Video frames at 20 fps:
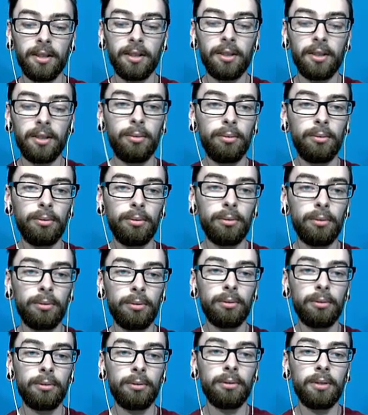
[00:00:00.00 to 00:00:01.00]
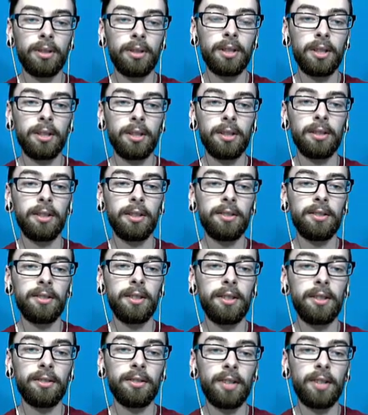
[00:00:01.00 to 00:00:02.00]
Cool. This
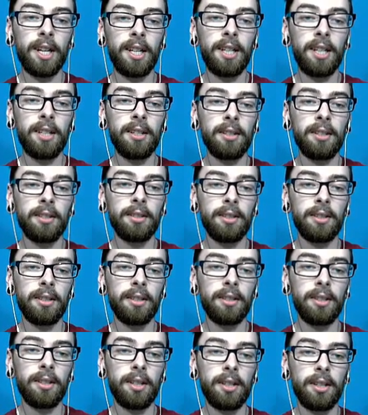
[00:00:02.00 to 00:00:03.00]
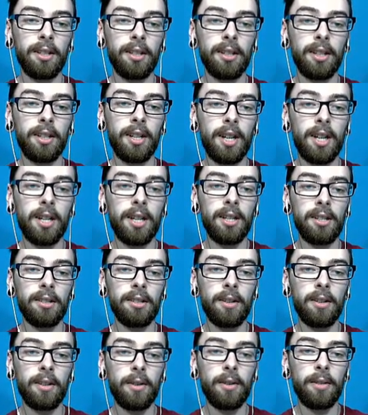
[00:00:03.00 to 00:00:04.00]
Scraggy
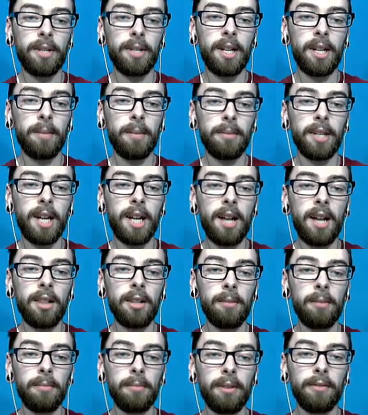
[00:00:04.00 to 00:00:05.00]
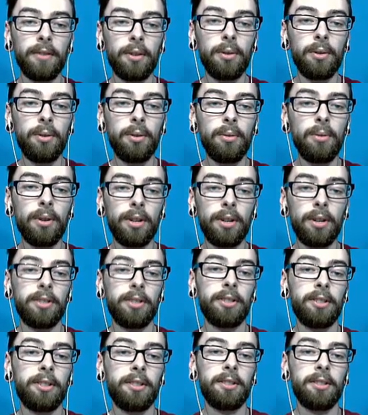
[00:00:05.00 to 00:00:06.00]
is going to be named Callum, of
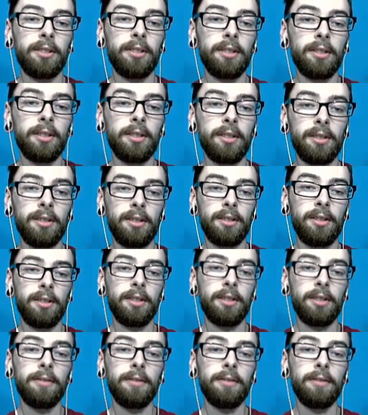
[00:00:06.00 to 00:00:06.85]
course. Of